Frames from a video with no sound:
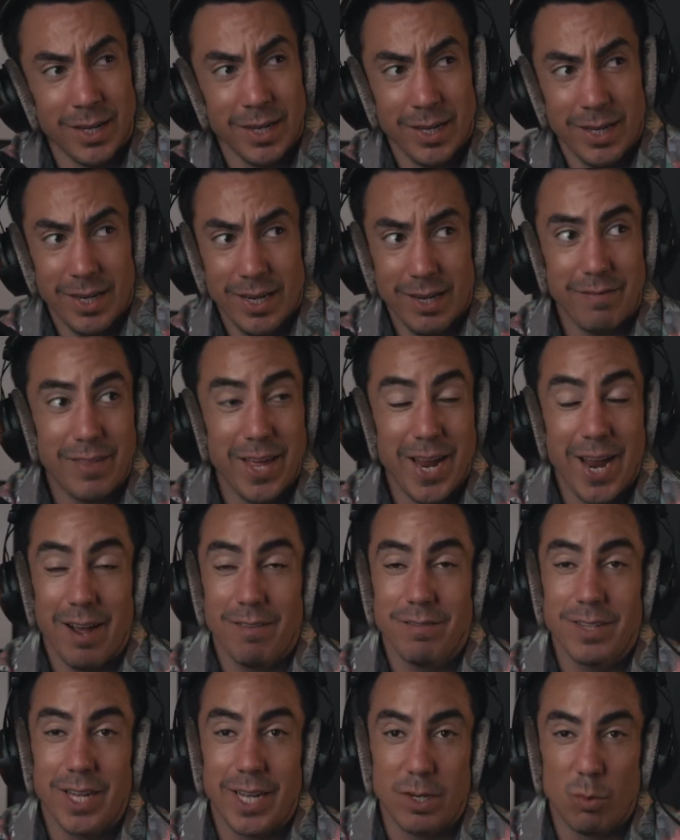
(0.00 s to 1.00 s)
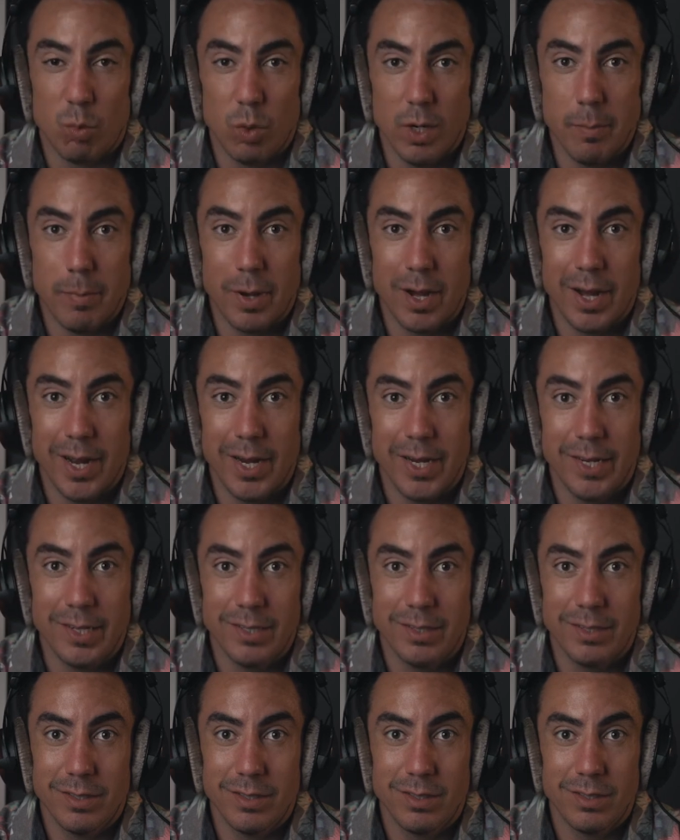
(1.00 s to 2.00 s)
if they have like ribeye
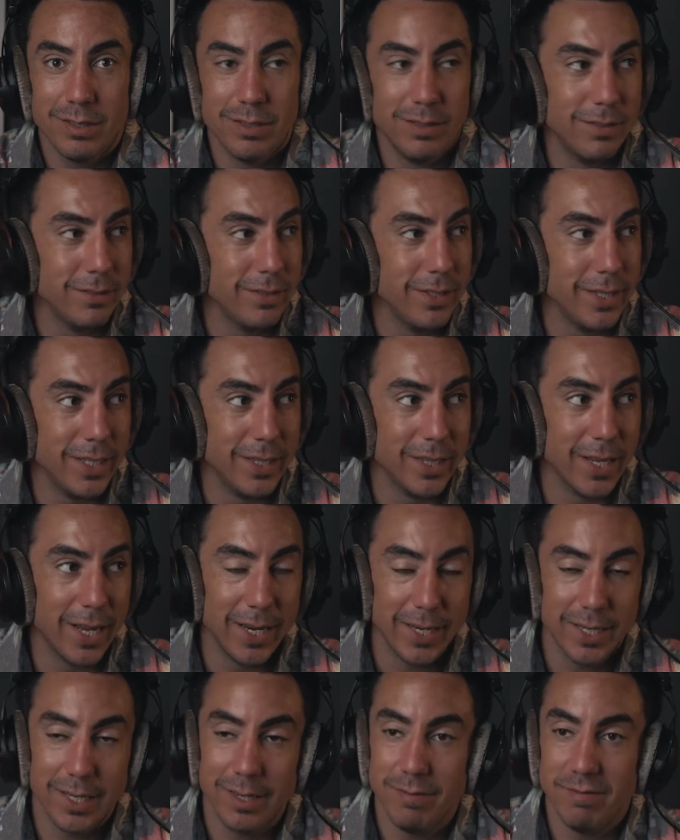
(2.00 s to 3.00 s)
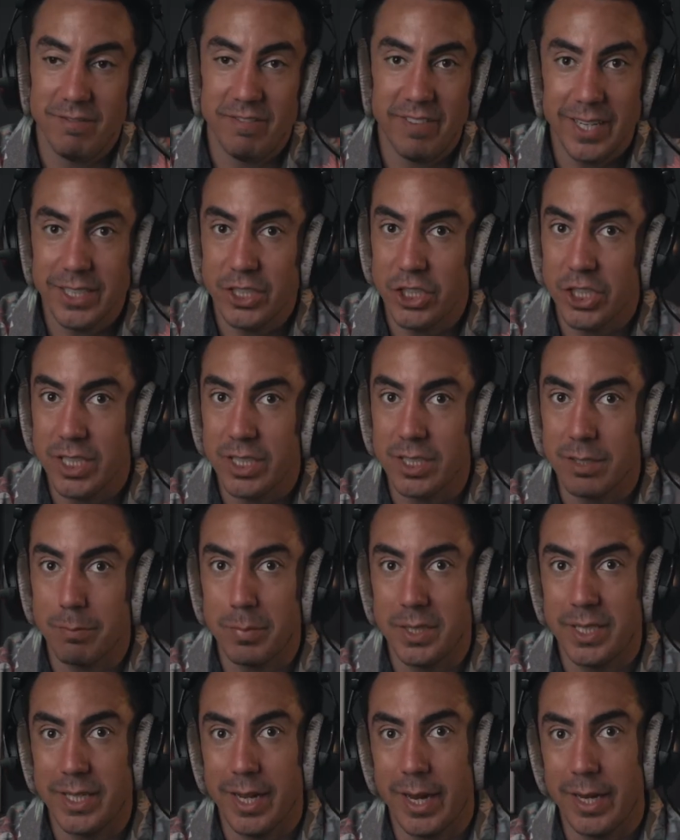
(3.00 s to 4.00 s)
and like veggies and
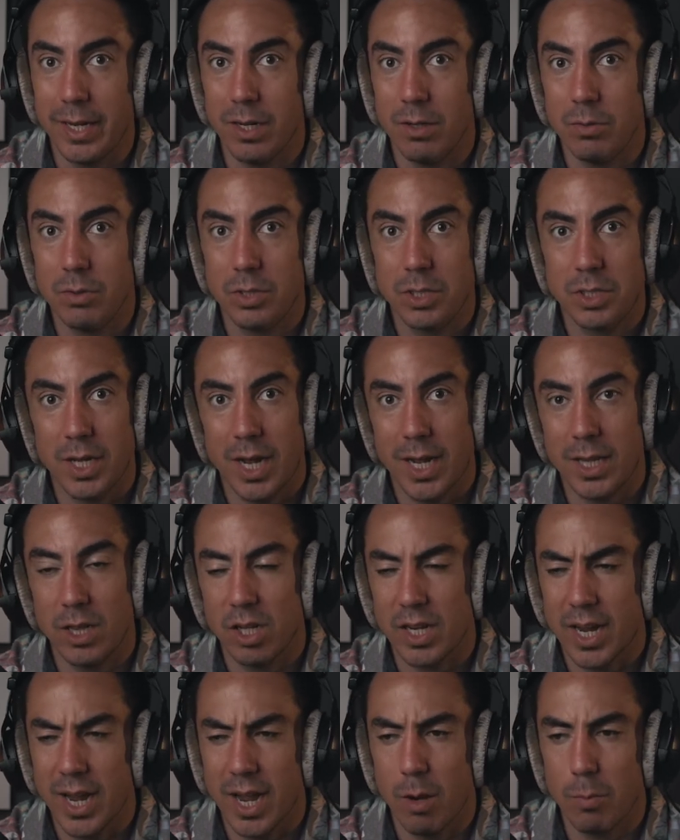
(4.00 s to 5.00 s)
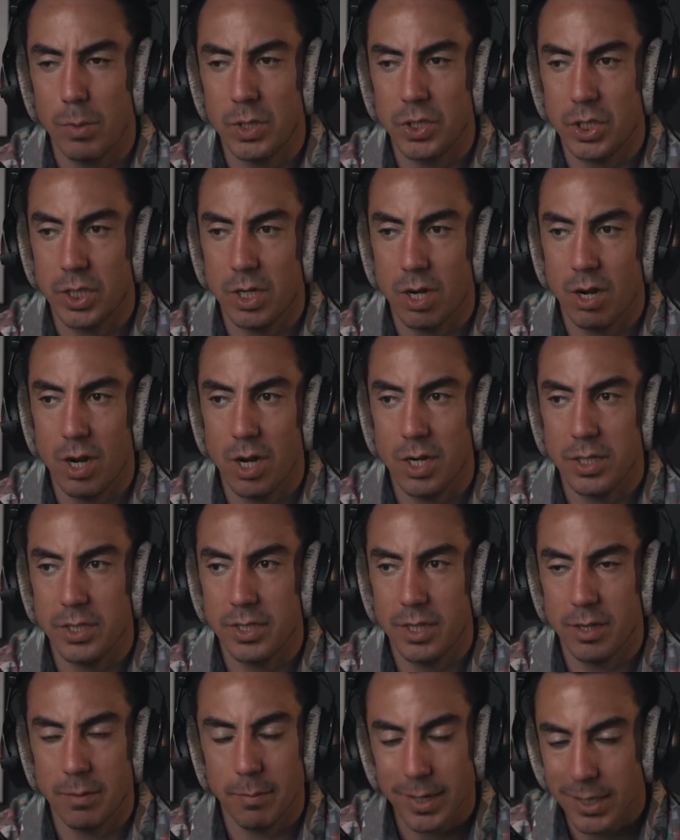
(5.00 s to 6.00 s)
potatoes, I look at how much it costs and
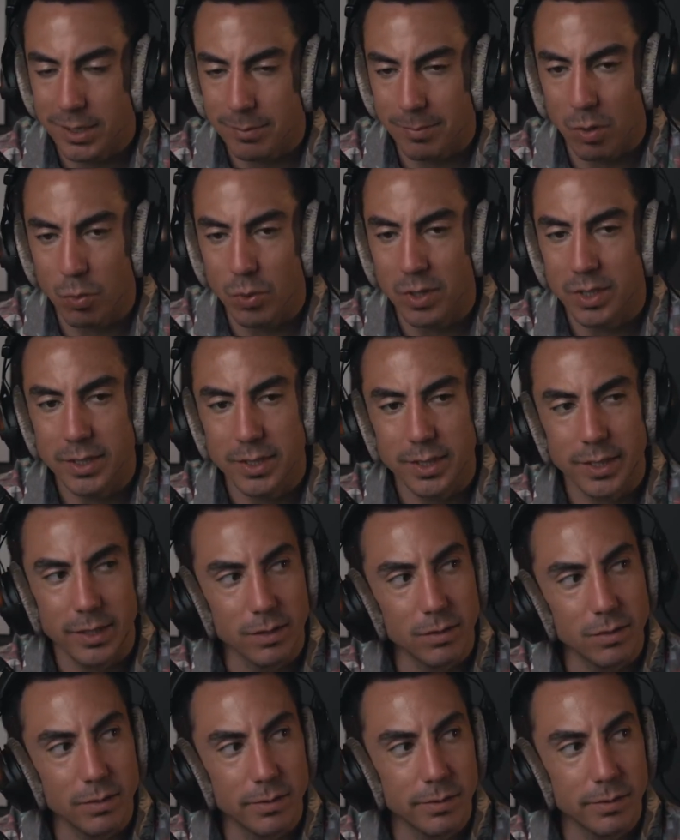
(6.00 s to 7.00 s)
it makes my willy tingle.